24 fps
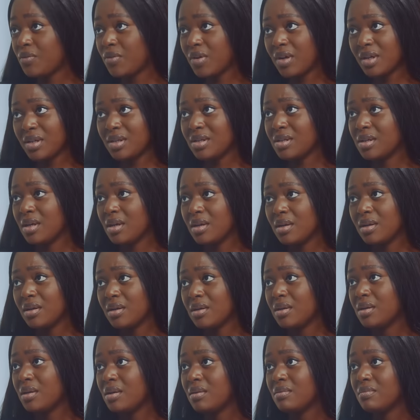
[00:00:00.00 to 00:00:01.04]
friend.
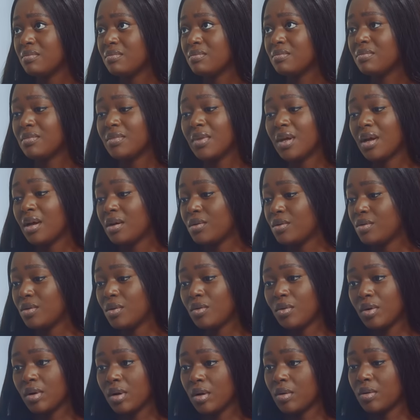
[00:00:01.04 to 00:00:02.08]
I don't
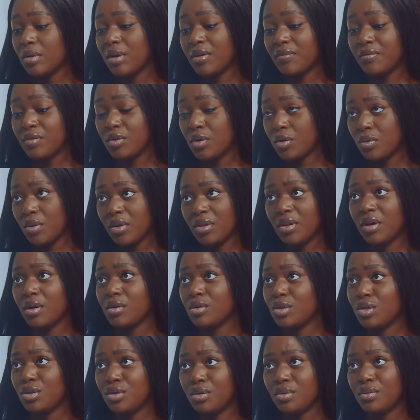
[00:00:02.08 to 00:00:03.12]
know what I would have done
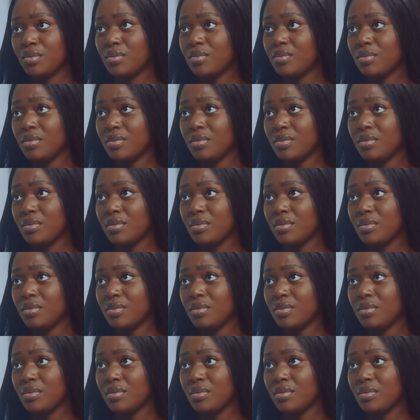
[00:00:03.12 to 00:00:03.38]
without you.